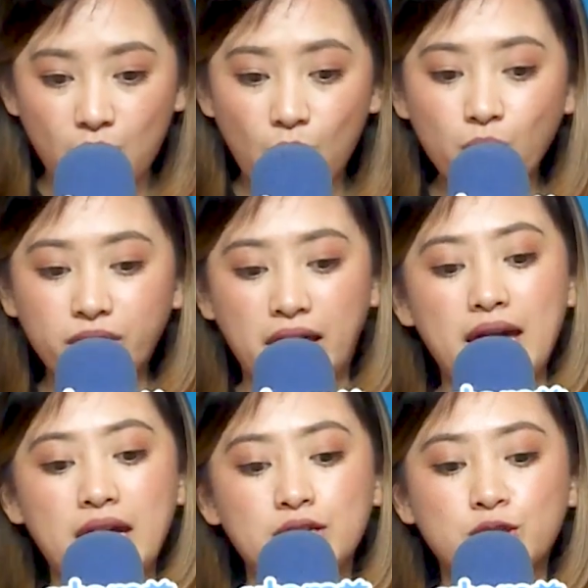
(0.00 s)

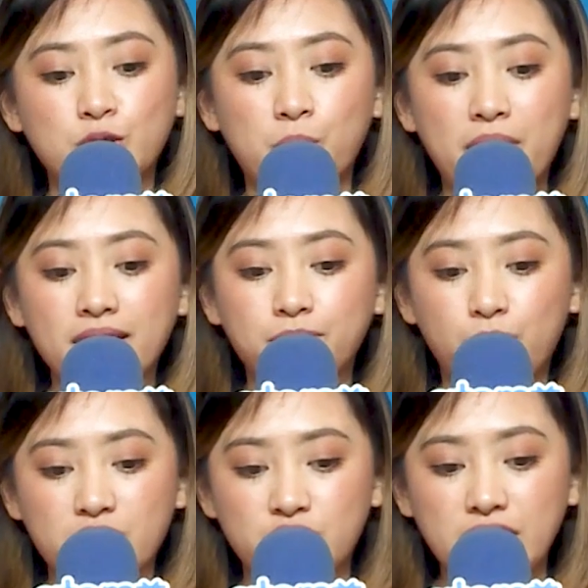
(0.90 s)
Okay, so make
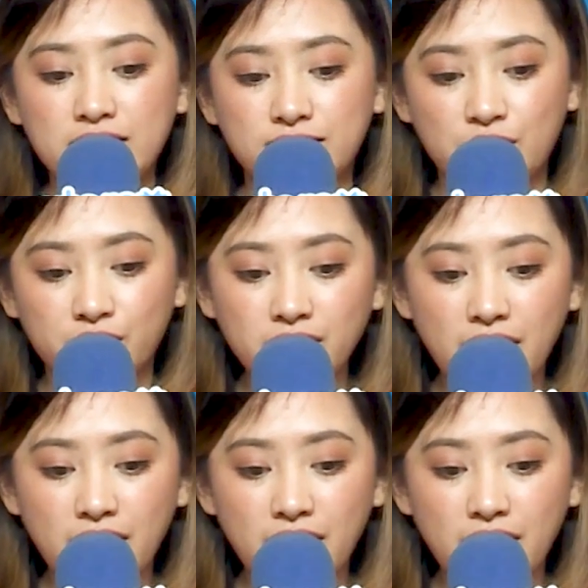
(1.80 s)
brushing easier,